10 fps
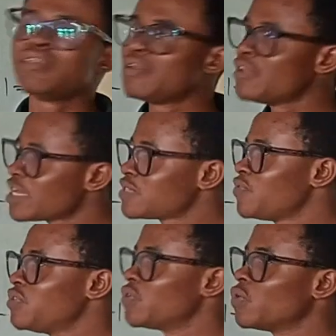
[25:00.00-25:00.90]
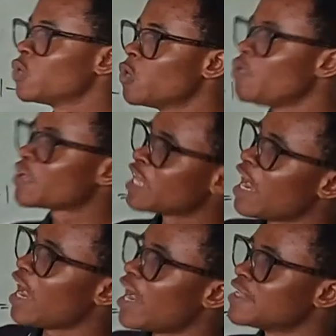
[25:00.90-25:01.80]
next video, we're looking
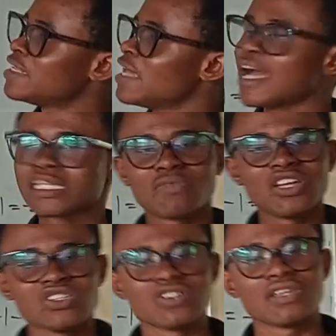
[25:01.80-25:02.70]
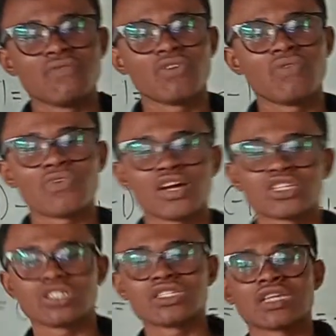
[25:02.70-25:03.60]
at the expressions involving
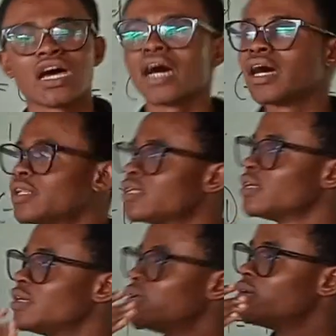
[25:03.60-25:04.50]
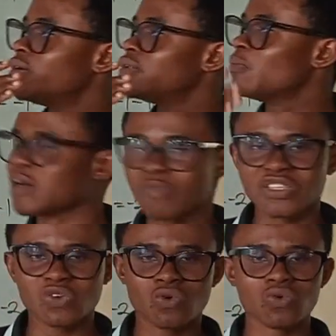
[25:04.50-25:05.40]
fractions and the
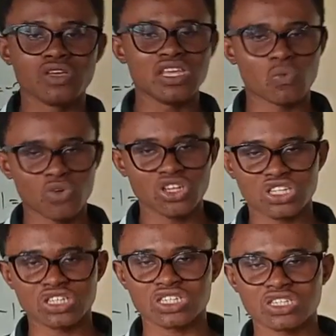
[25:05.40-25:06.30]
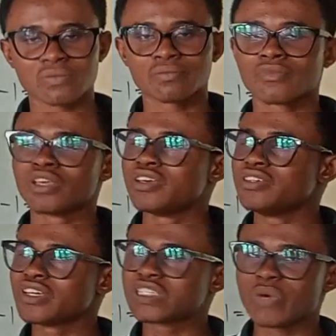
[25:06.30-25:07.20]
mathematical equations.
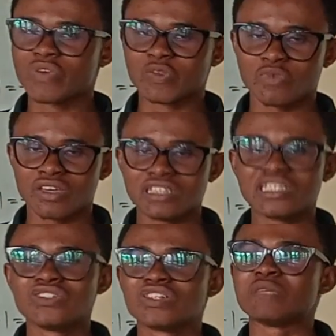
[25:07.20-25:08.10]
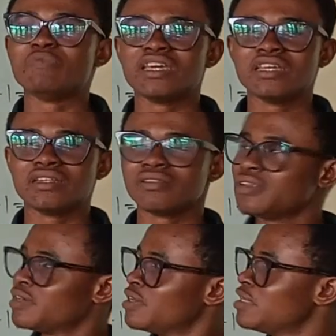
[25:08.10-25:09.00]
Just stay with me. This is just the
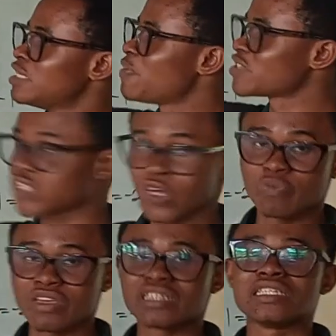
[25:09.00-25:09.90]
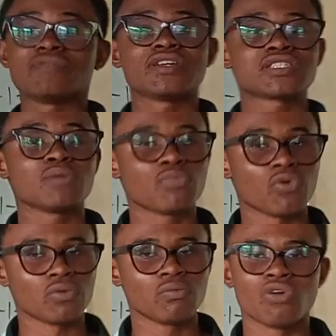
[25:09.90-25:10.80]
beginning. This particular topic is very
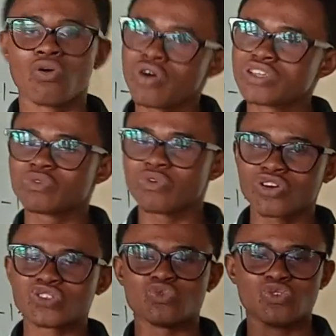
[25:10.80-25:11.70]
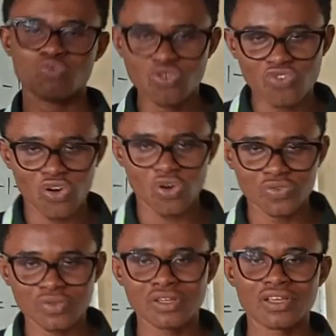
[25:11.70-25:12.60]
simple, but once we move
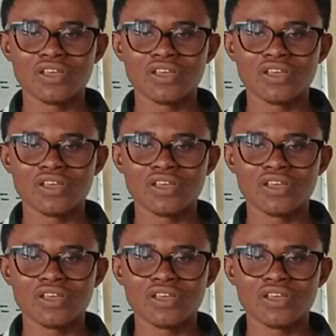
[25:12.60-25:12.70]
on,